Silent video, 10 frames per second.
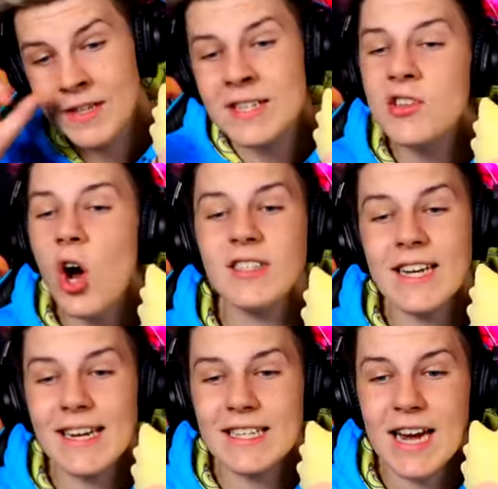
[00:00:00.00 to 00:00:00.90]
This has got to
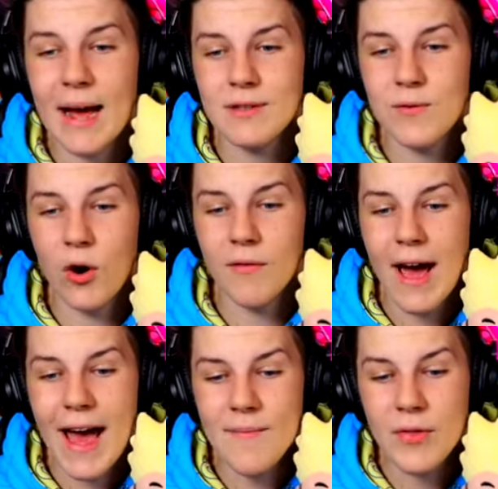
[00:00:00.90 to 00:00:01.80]
get to times four,
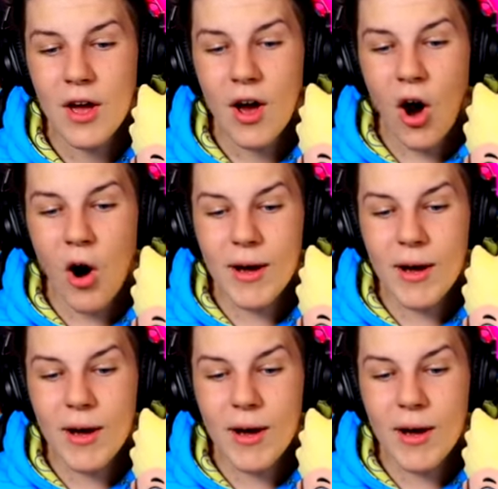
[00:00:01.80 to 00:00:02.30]
right? Oh